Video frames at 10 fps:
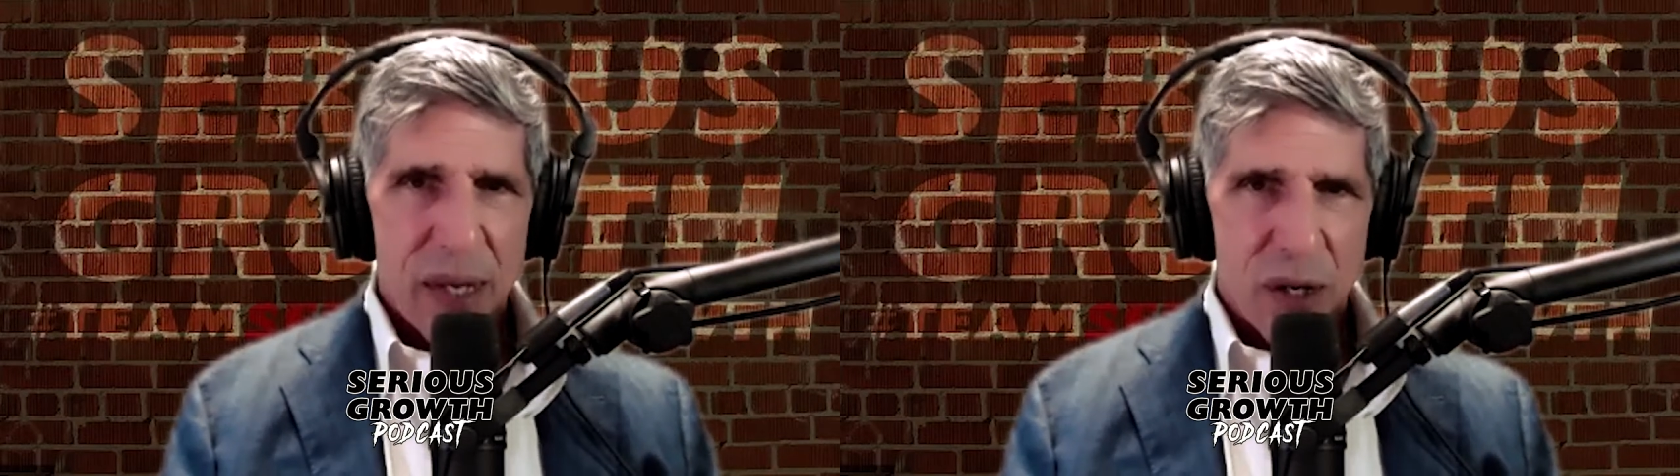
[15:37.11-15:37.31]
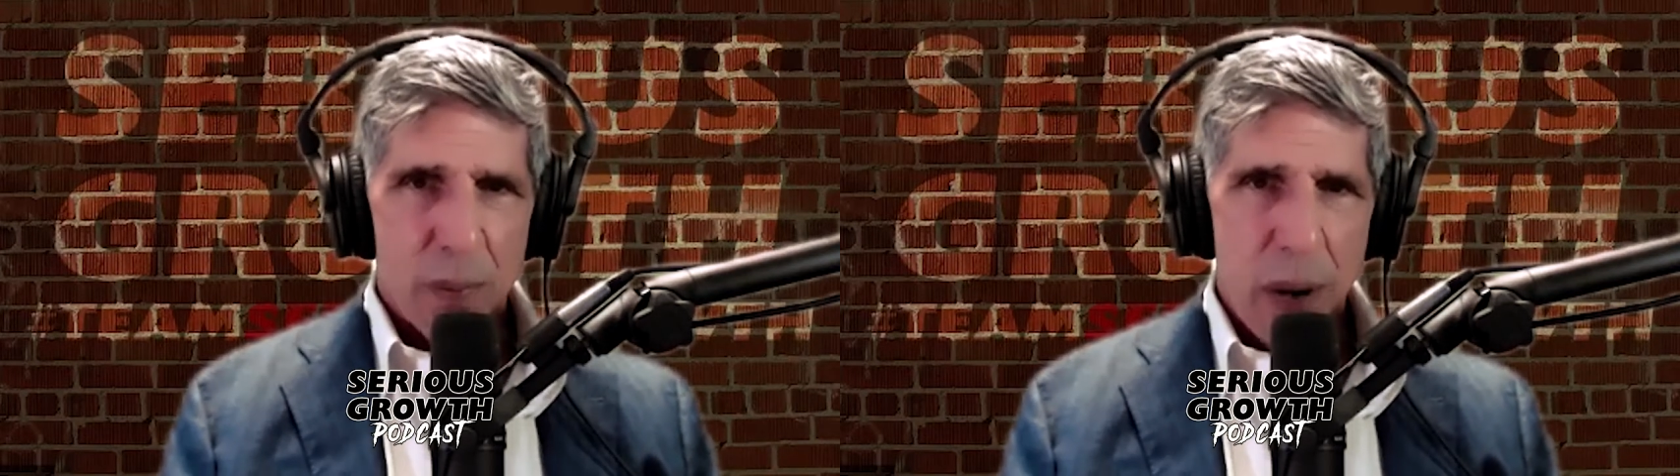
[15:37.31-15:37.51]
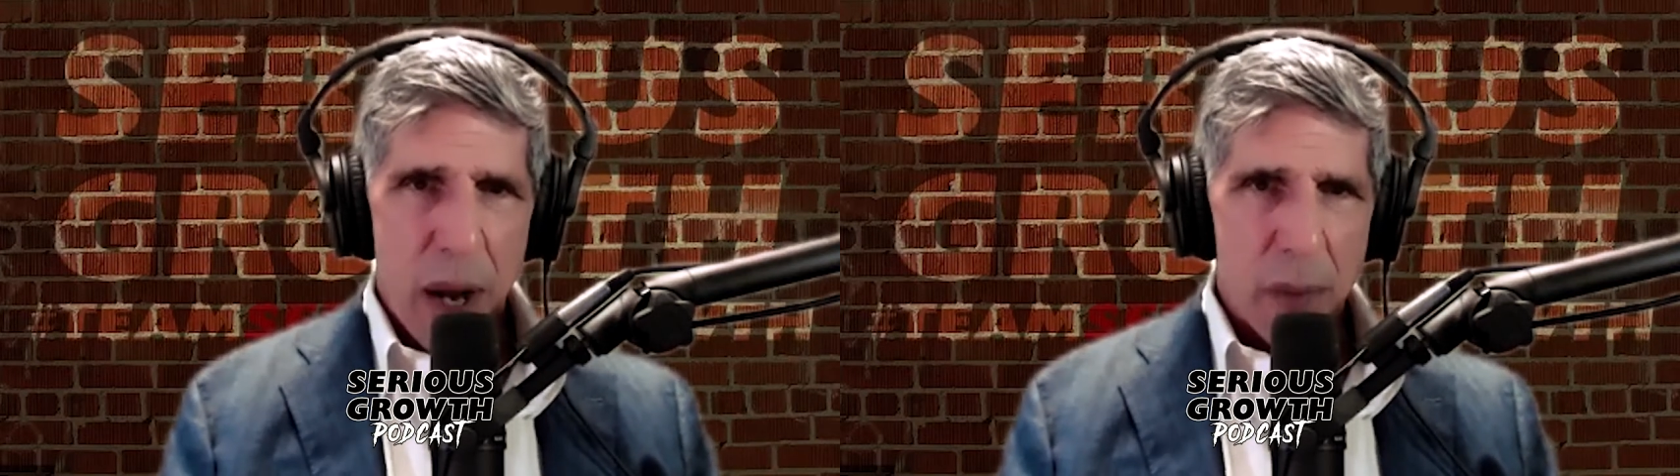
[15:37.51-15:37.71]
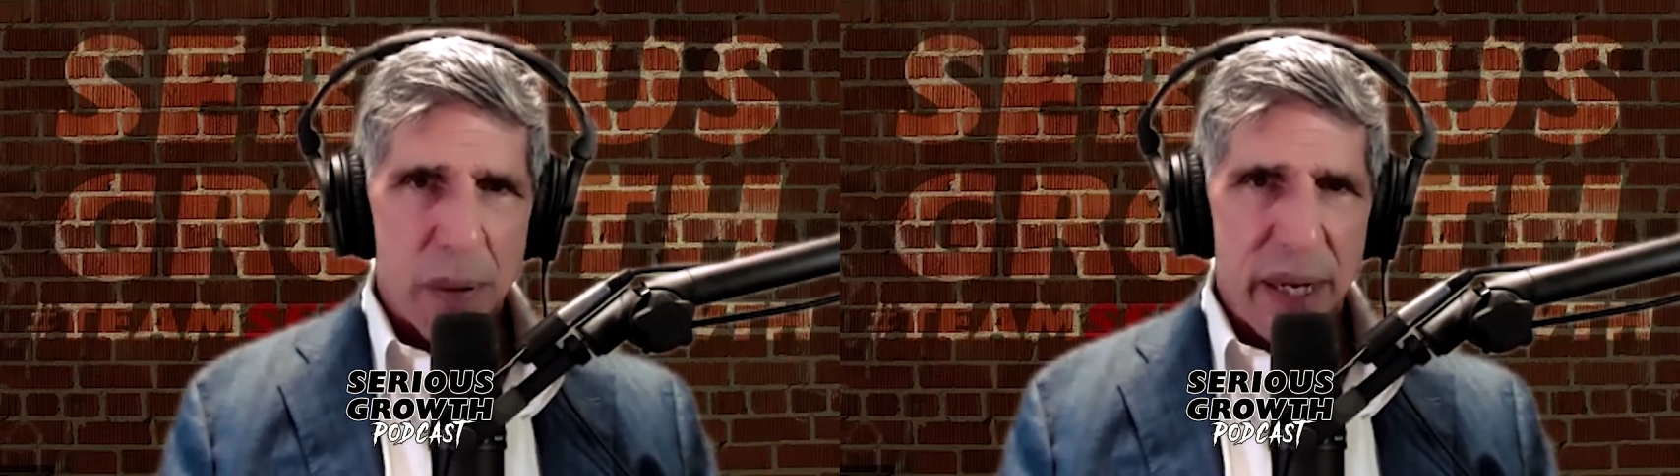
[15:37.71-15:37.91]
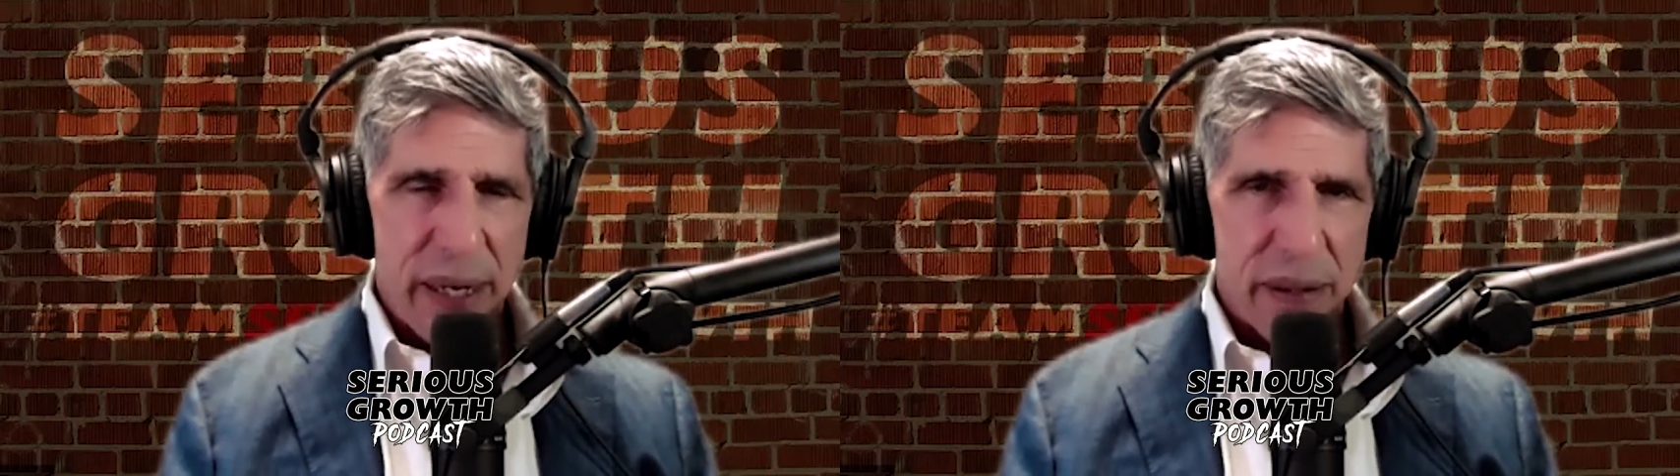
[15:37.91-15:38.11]
you're
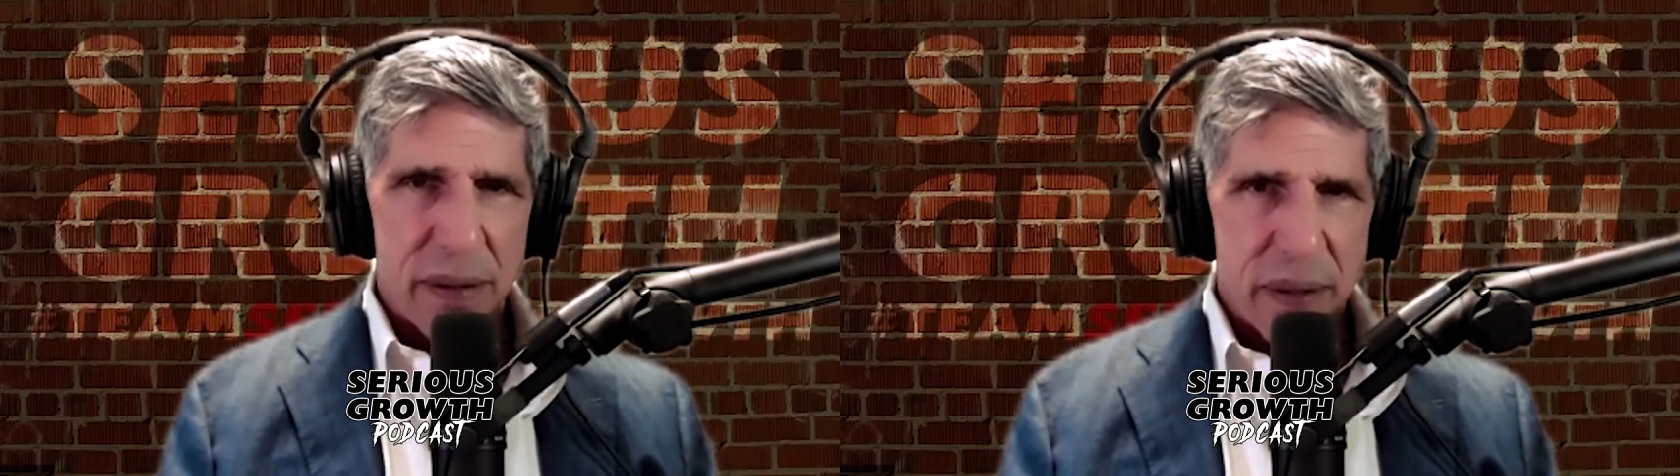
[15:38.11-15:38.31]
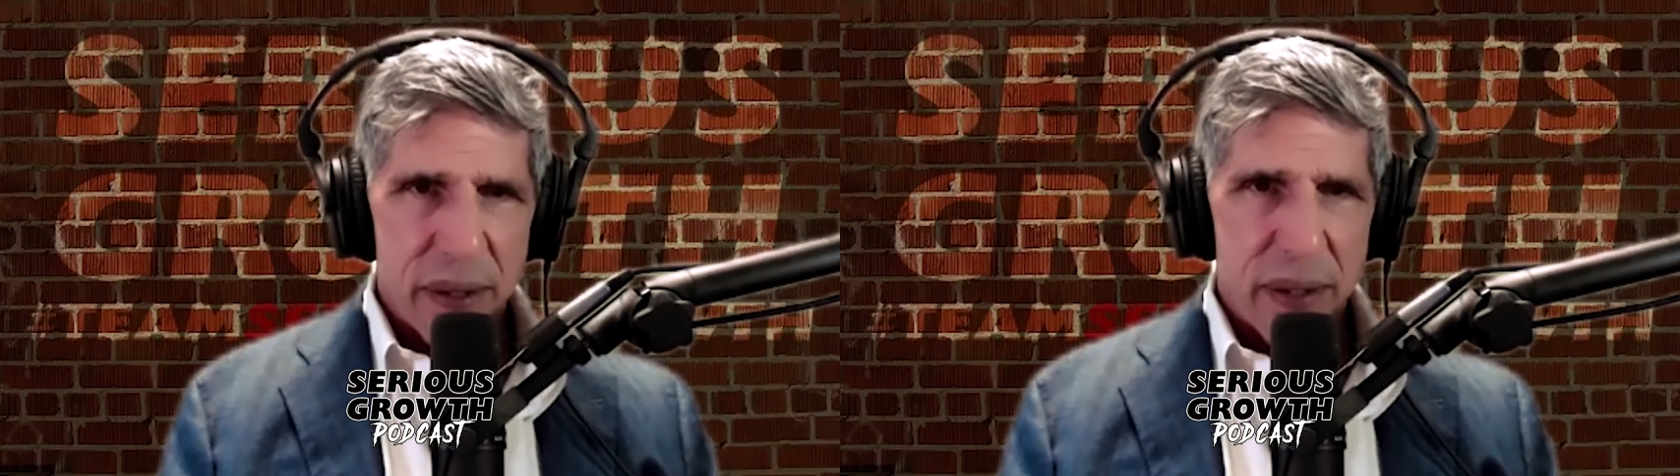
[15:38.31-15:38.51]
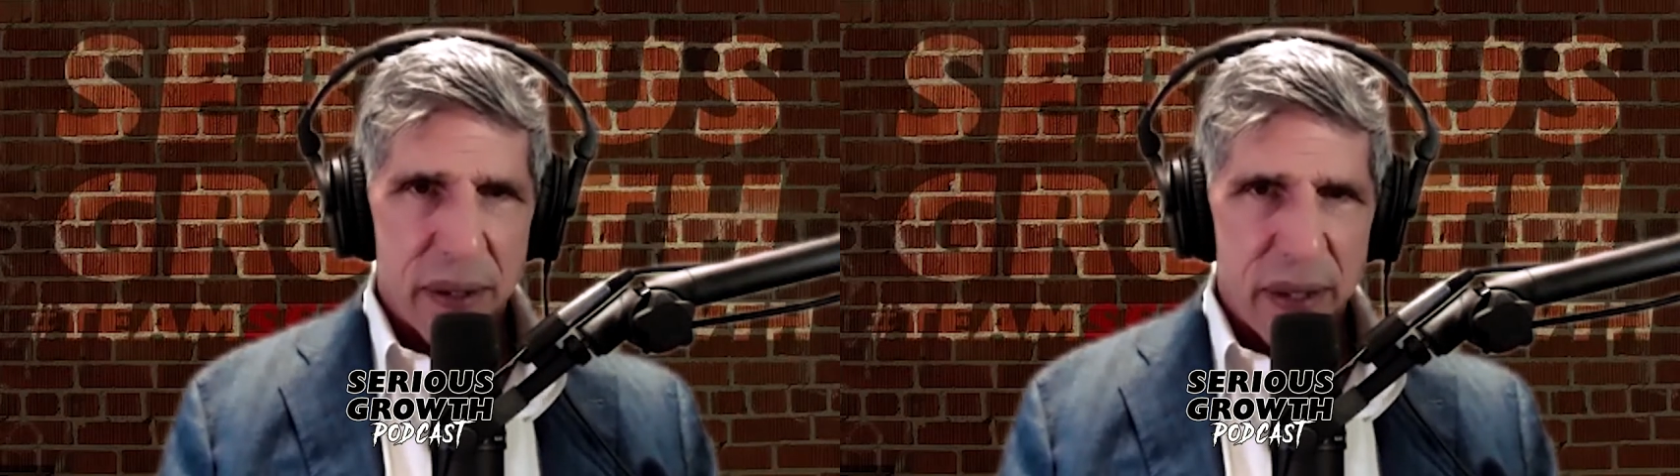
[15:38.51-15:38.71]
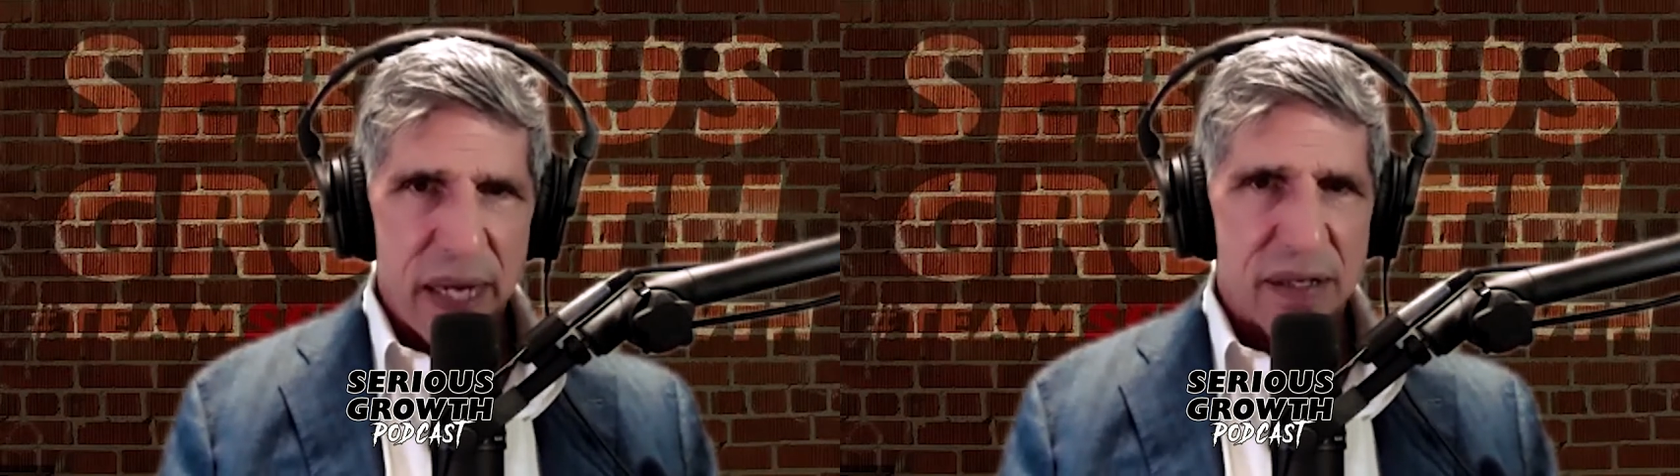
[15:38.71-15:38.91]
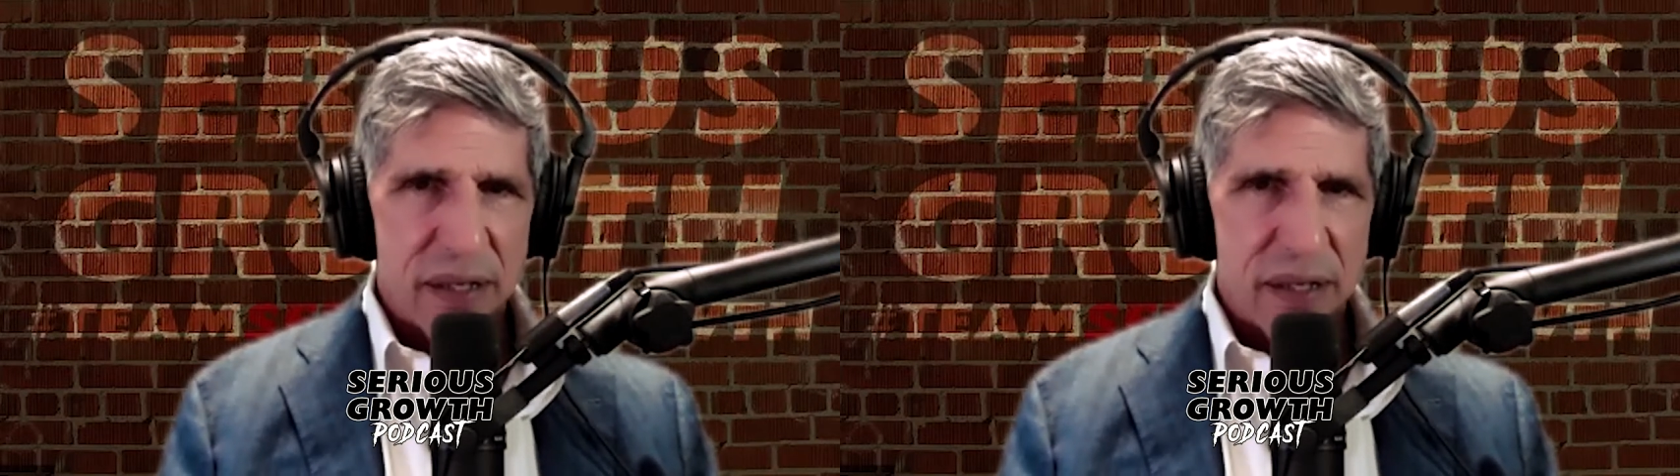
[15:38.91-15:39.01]
probably less